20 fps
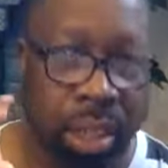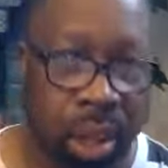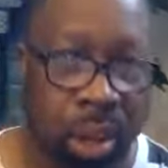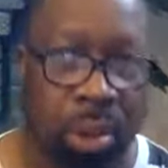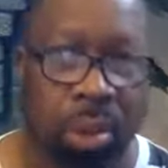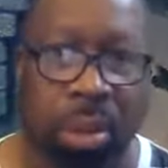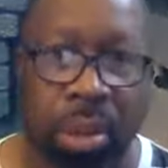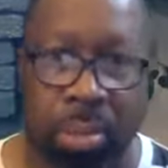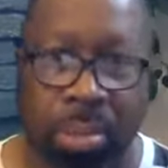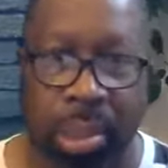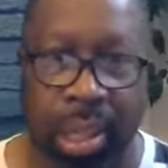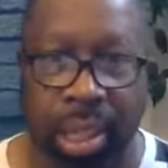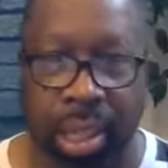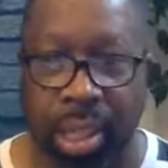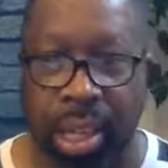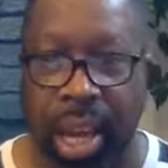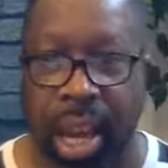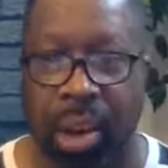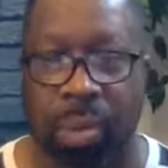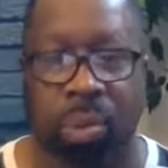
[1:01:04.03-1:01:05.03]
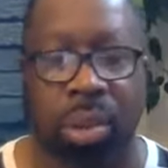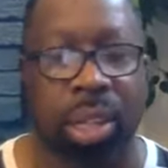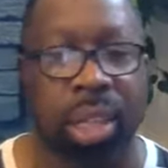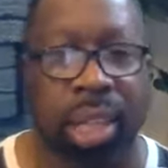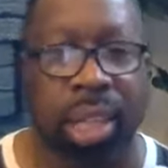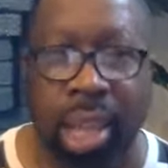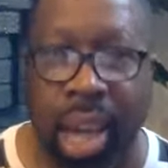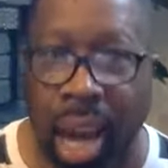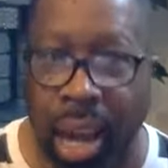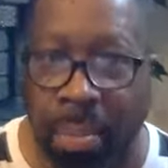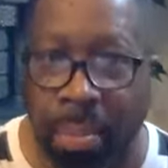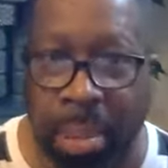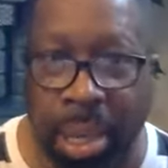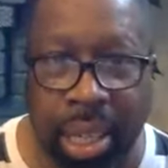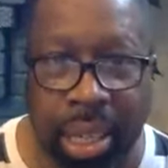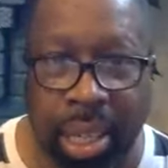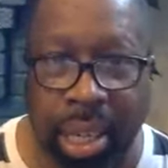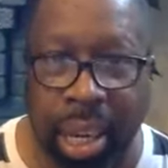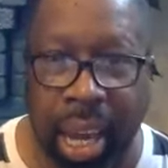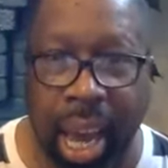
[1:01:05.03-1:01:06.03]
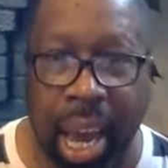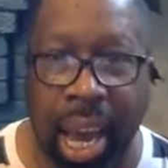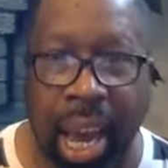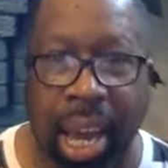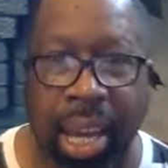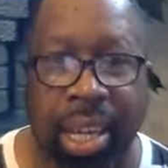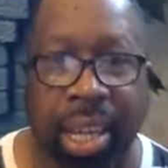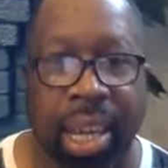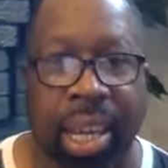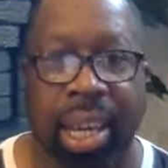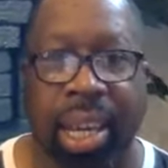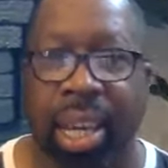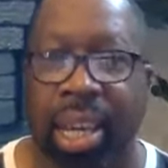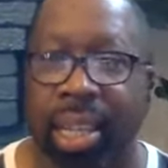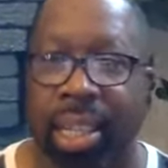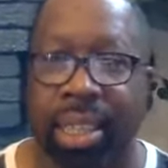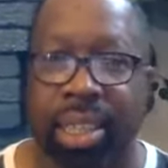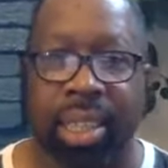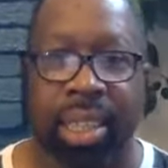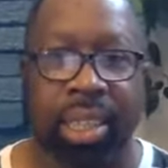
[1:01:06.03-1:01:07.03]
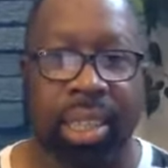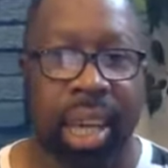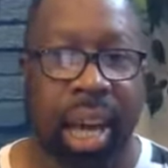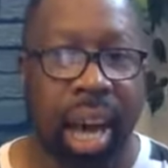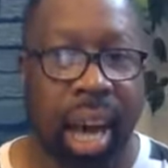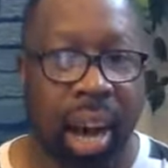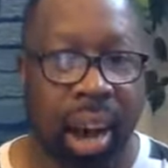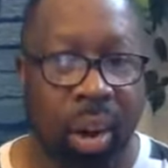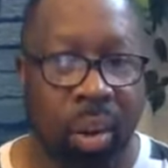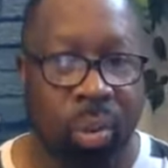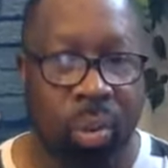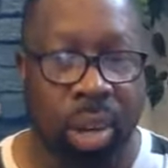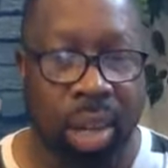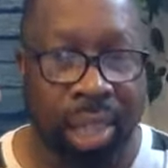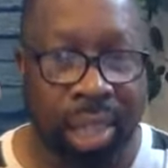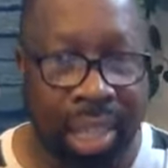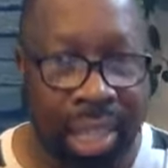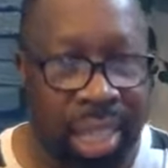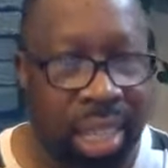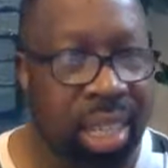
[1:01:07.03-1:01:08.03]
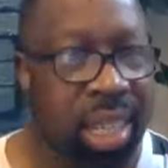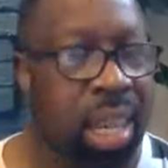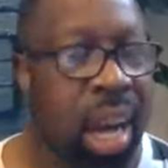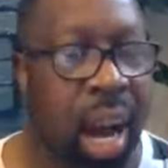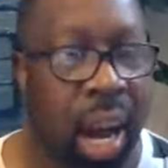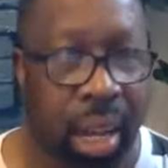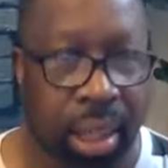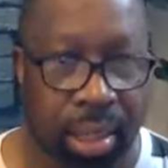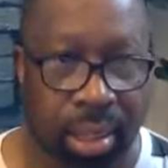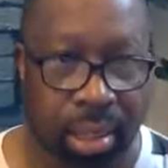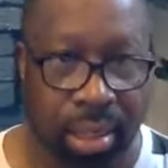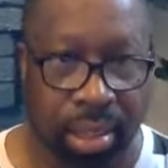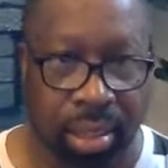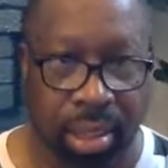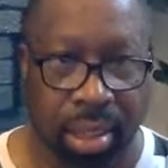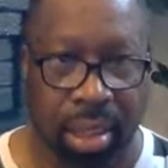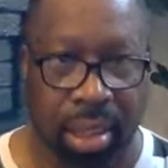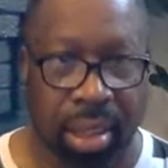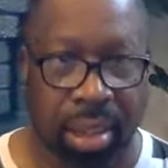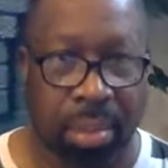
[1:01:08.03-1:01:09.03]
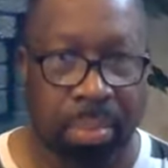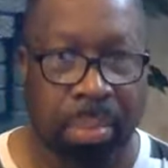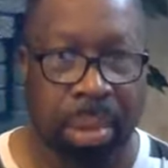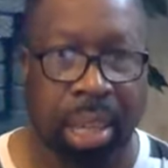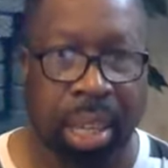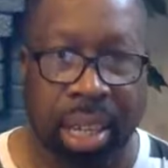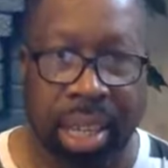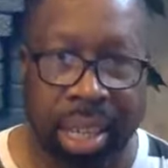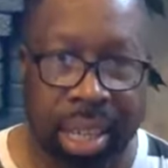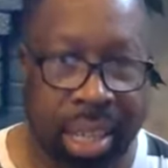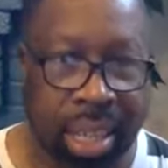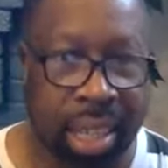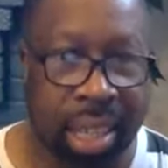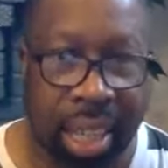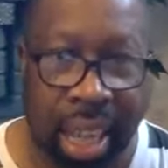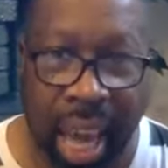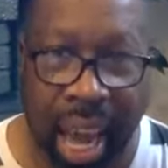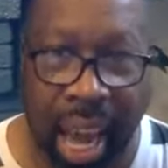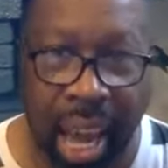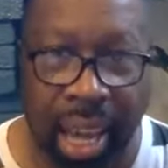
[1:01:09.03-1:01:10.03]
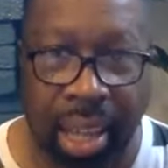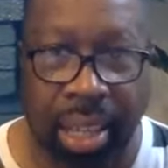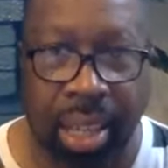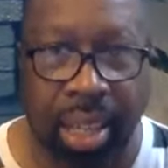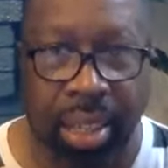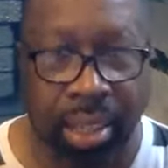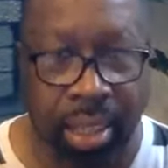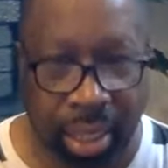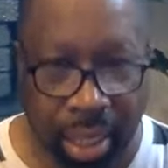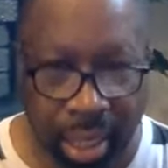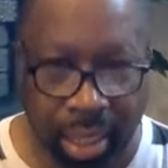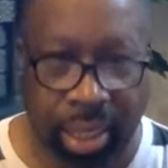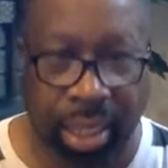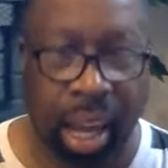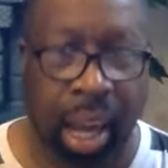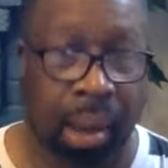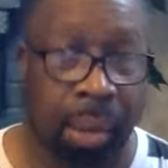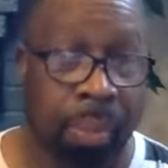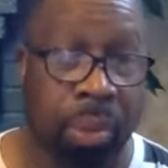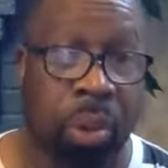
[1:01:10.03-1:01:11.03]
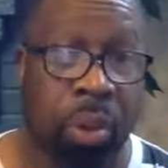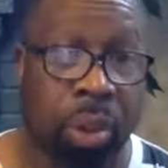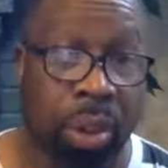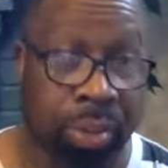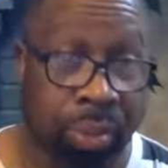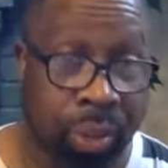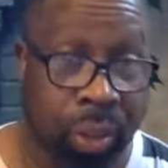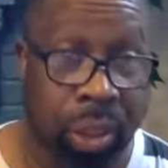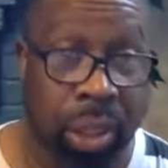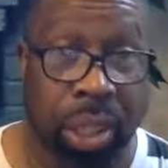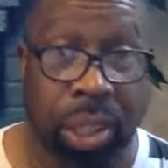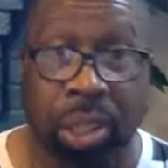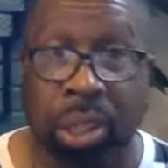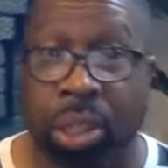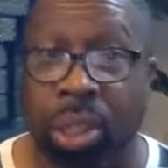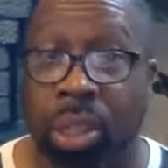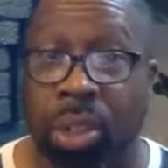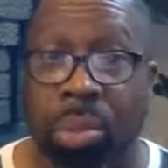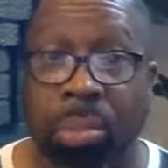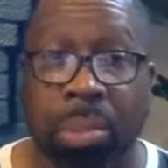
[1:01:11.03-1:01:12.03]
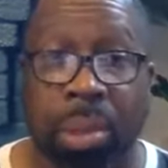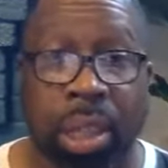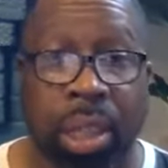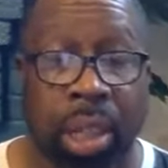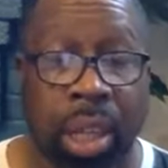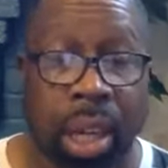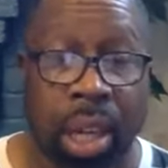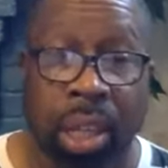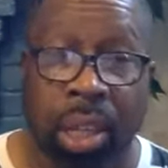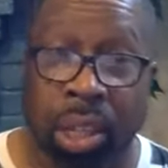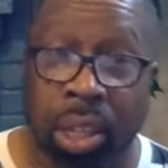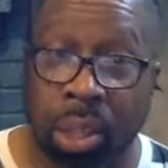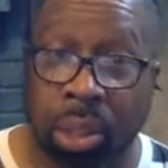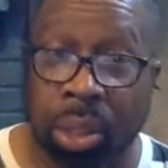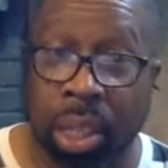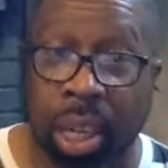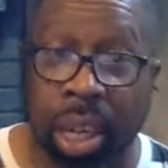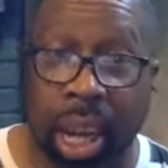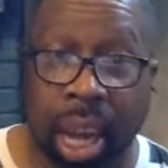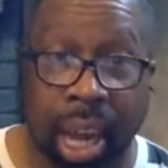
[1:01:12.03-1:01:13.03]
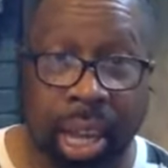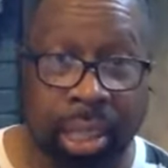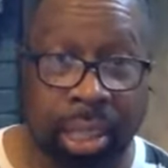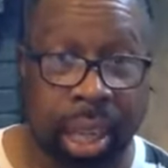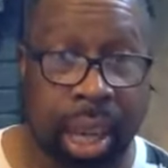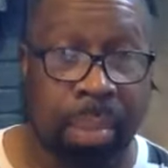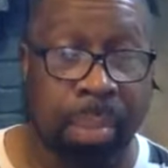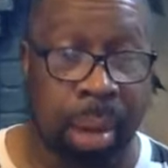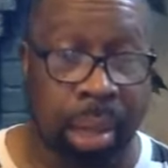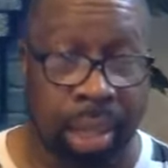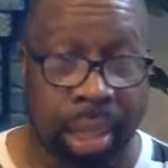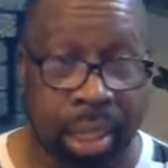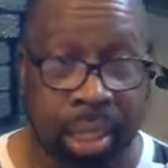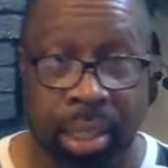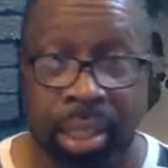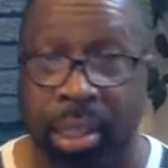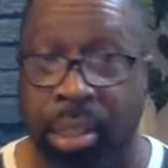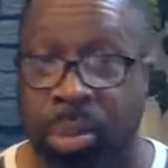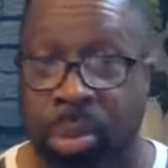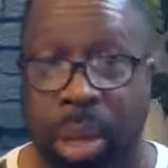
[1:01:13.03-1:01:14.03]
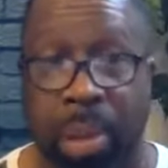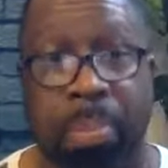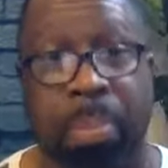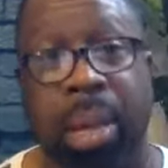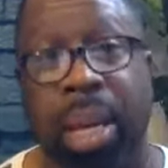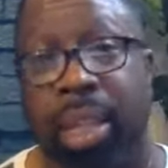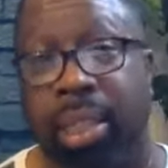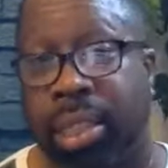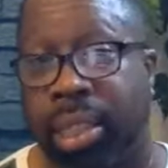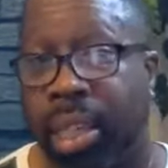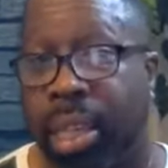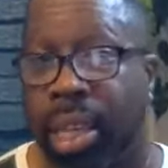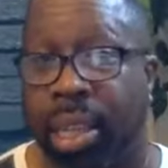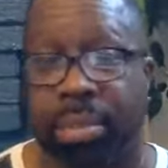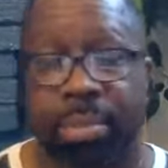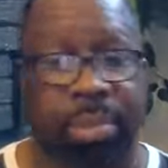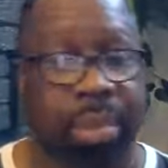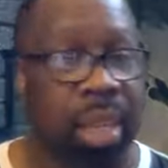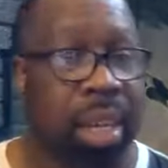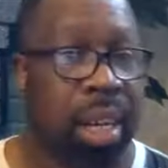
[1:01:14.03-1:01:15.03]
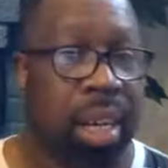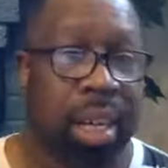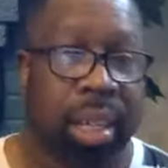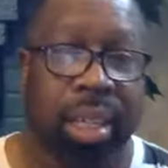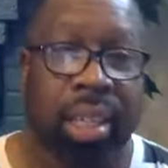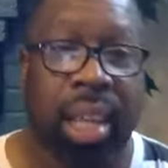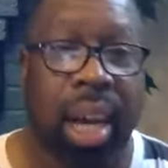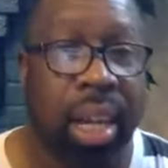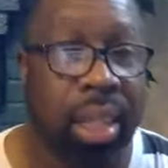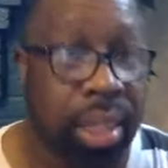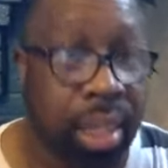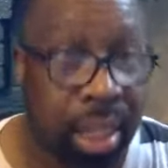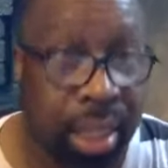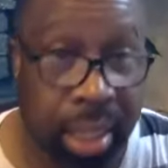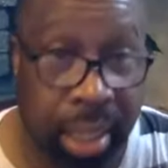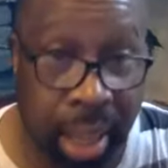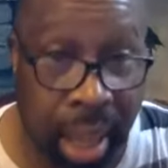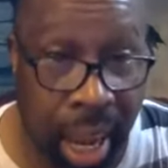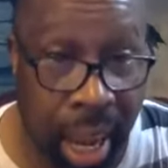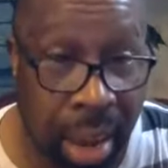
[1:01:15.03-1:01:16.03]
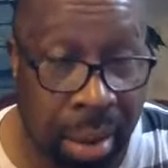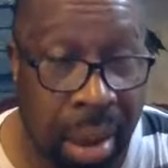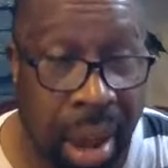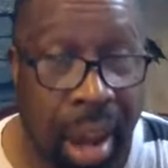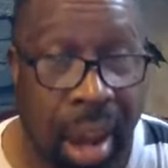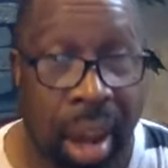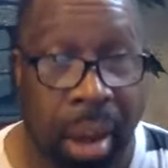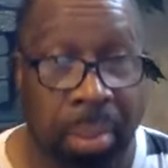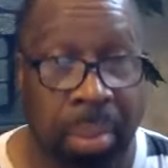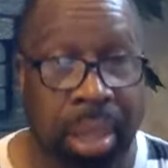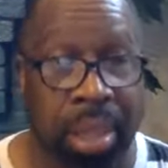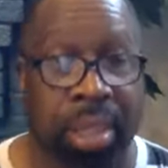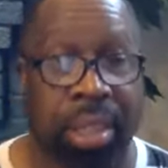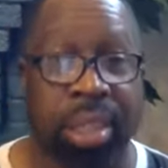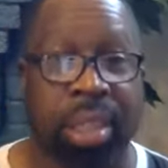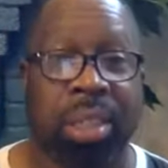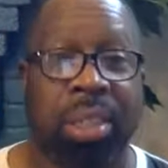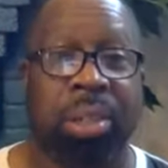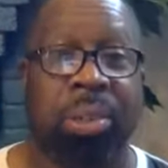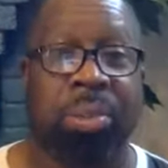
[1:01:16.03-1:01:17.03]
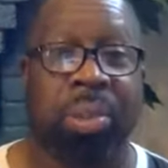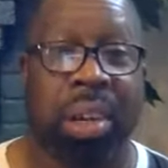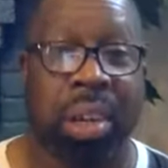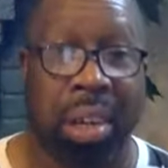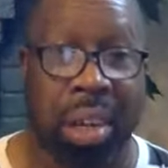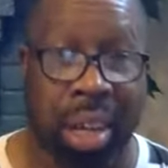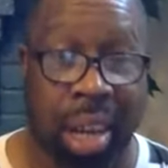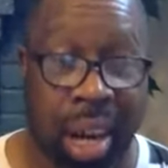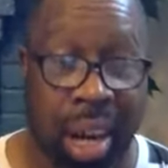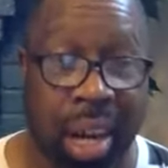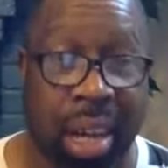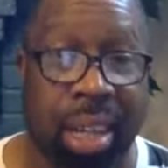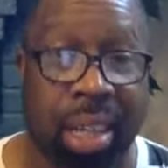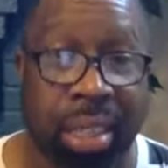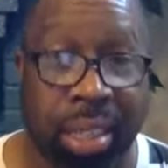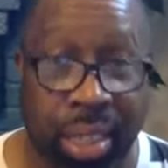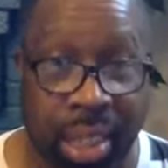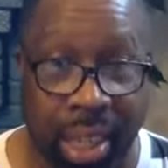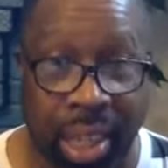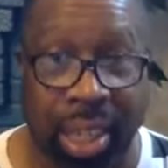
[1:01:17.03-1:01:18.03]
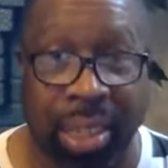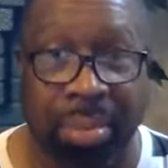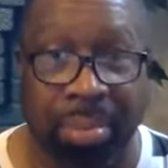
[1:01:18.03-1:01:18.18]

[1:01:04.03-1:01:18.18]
total me. I will not be denied in this season. I will not be denied this time. I'm going for it. You told me no the last time. I listened to what man said. Not this time. I'm listening to what God is saying.